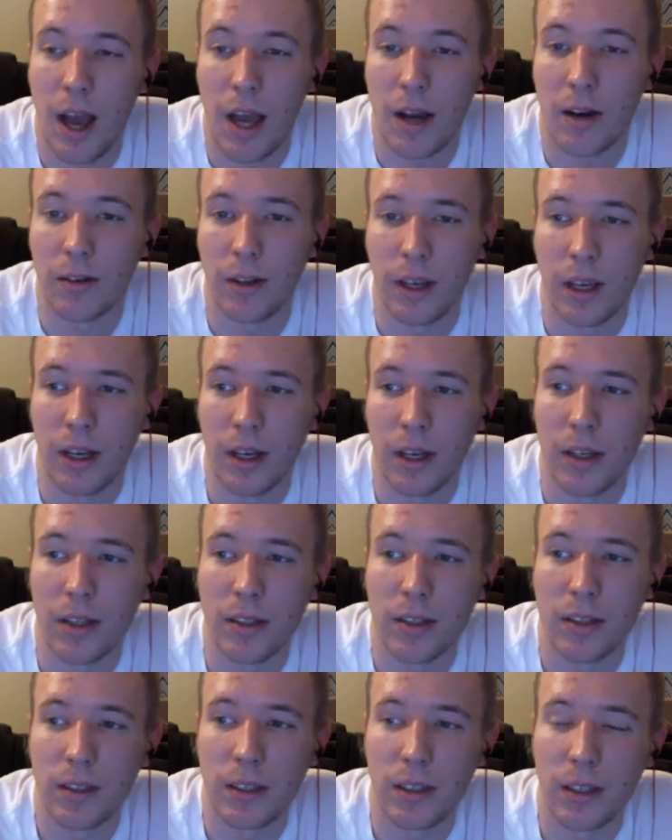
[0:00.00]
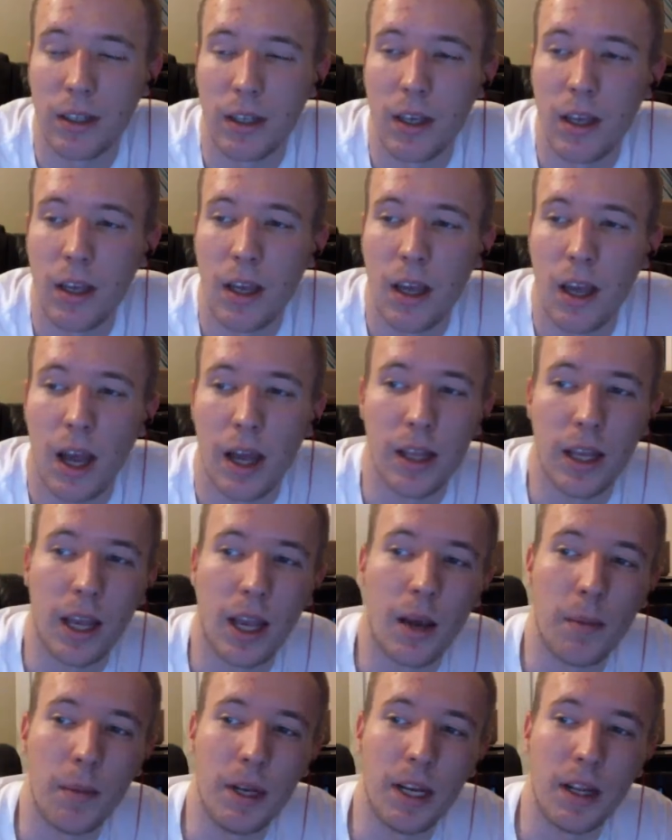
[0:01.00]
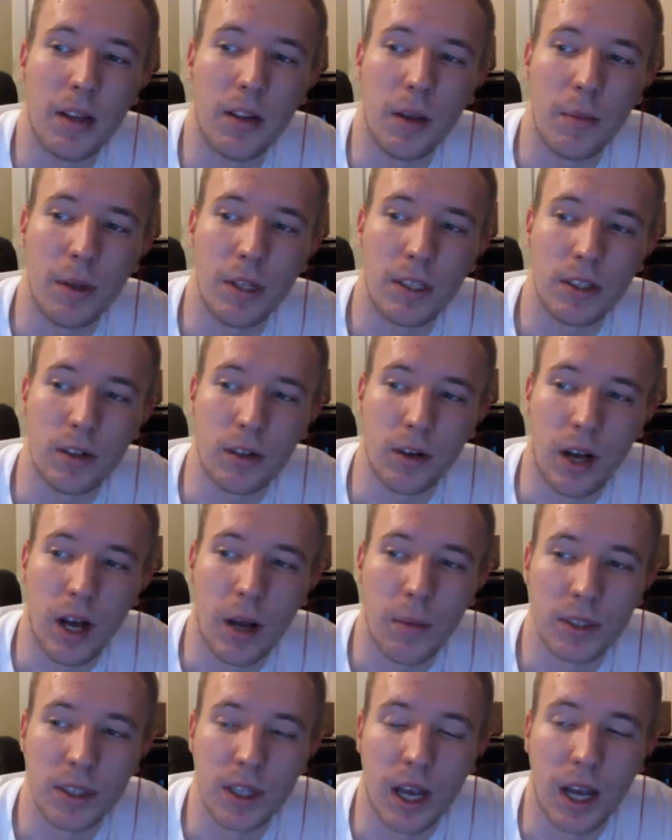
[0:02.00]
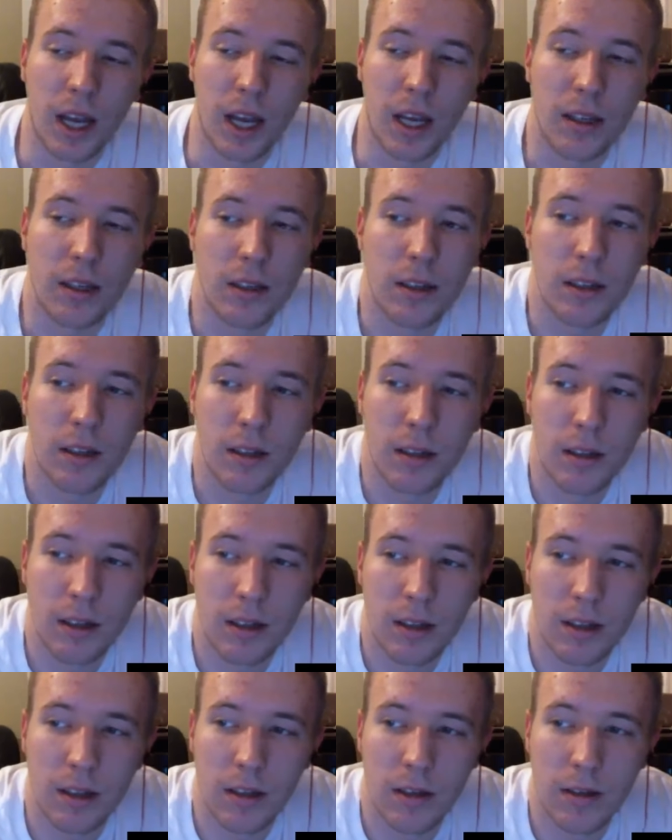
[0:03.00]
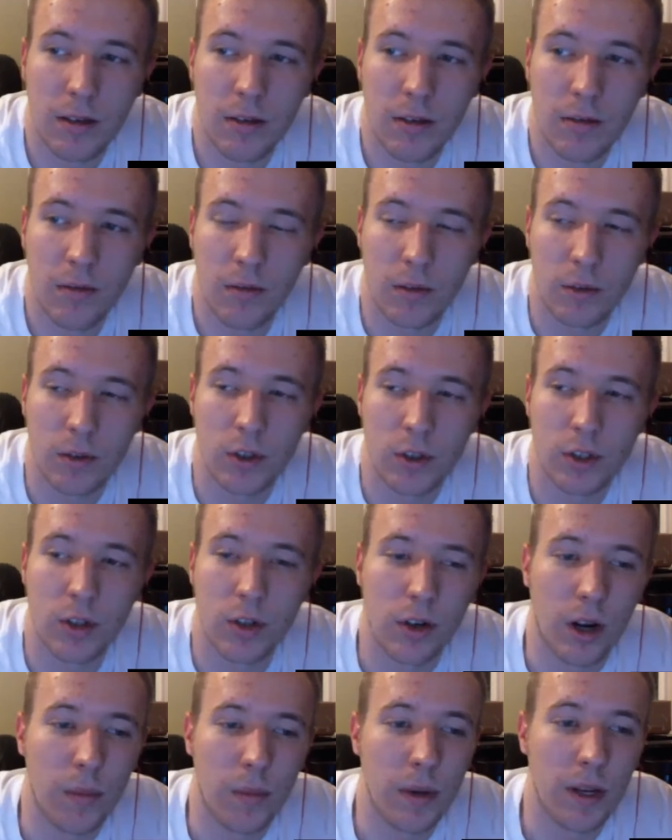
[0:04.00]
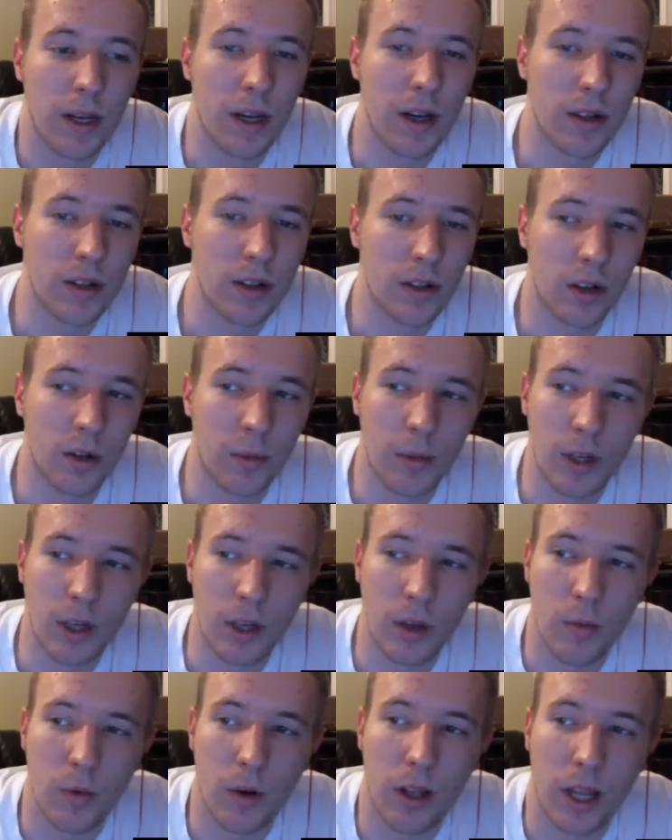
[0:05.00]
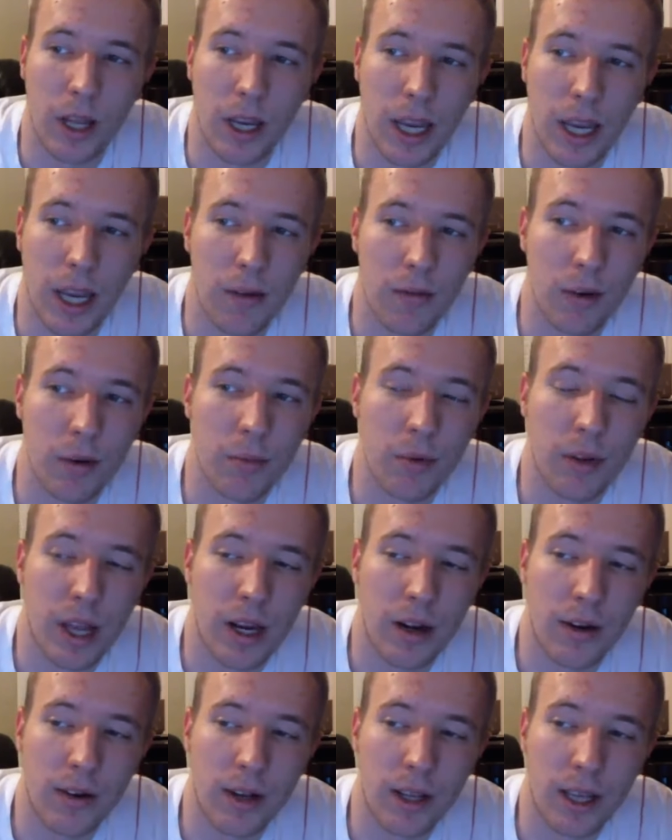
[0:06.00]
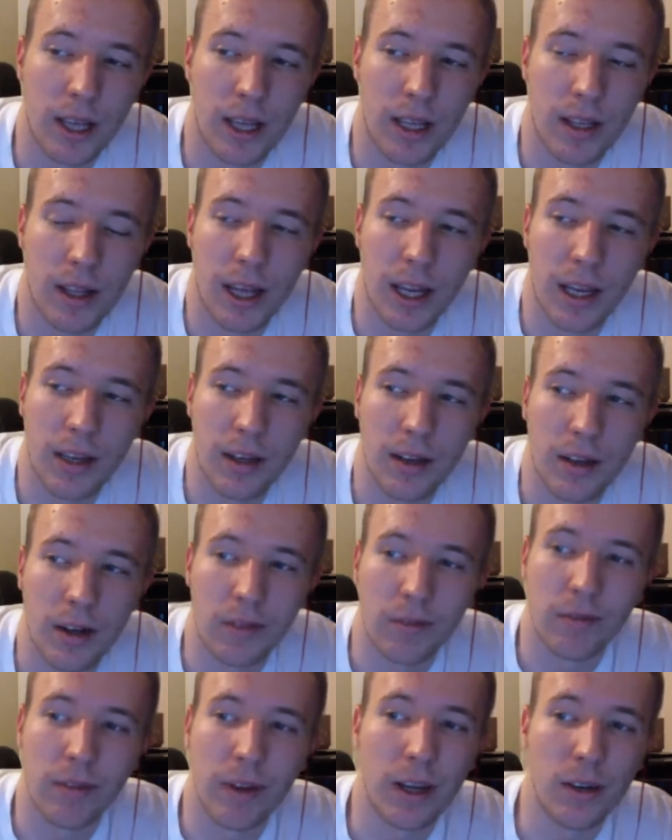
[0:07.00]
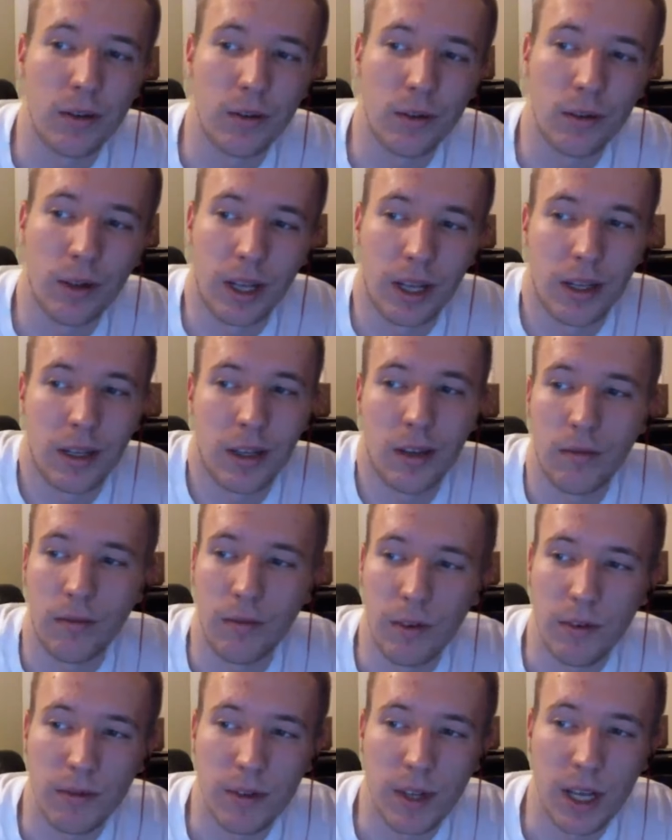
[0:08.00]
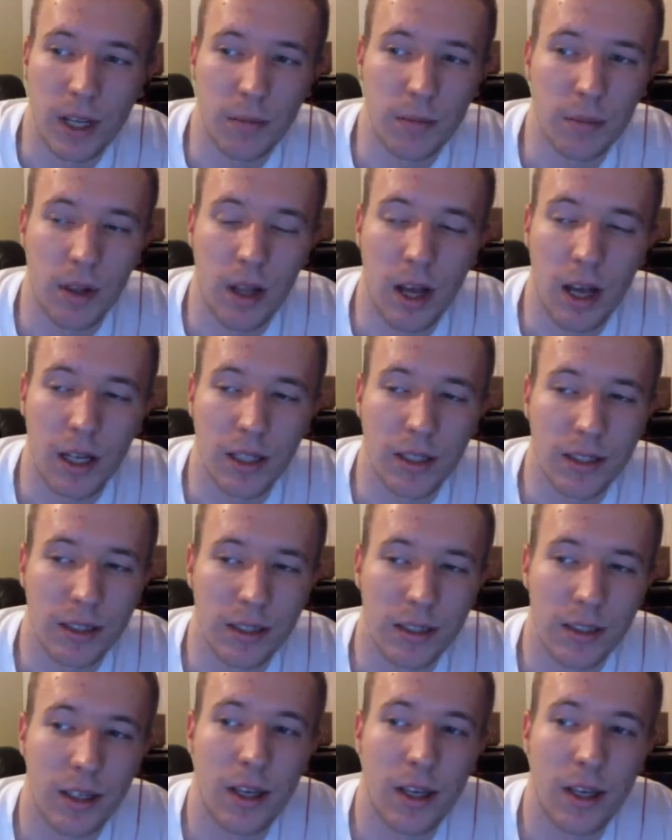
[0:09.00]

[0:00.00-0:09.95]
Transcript: I don't think it is. I mean, it limits your upside for sure. I mean, in a tournament, you want like every player to hit like on FanDuel like 15 plus,